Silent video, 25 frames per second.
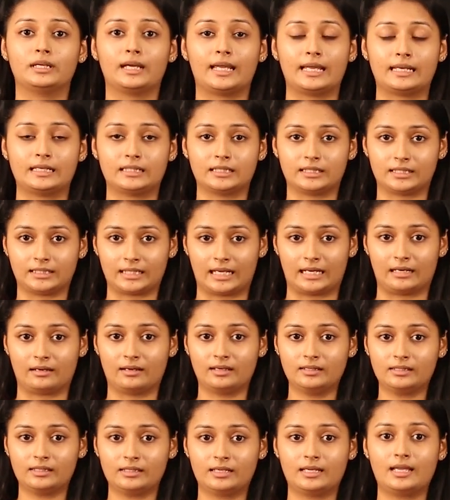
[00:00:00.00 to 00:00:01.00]
the
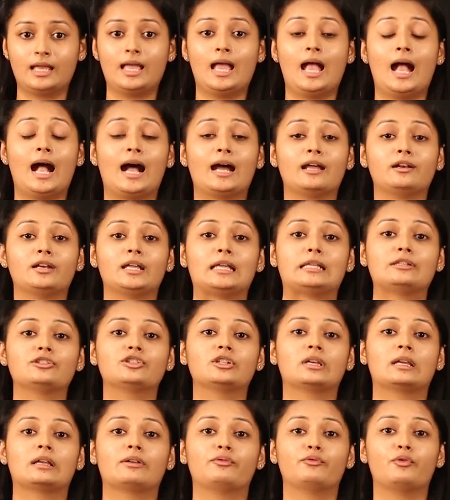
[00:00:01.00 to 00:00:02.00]
entertainers,
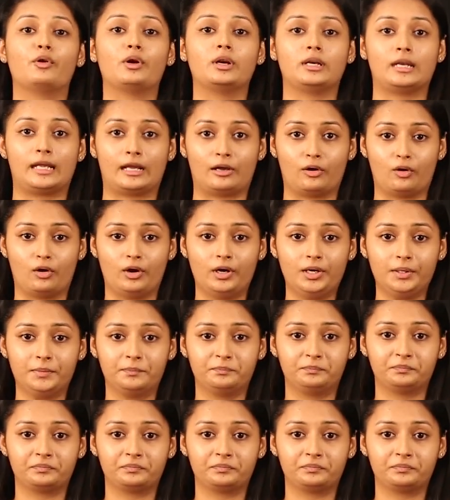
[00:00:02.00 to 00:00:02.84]
arranging for decor,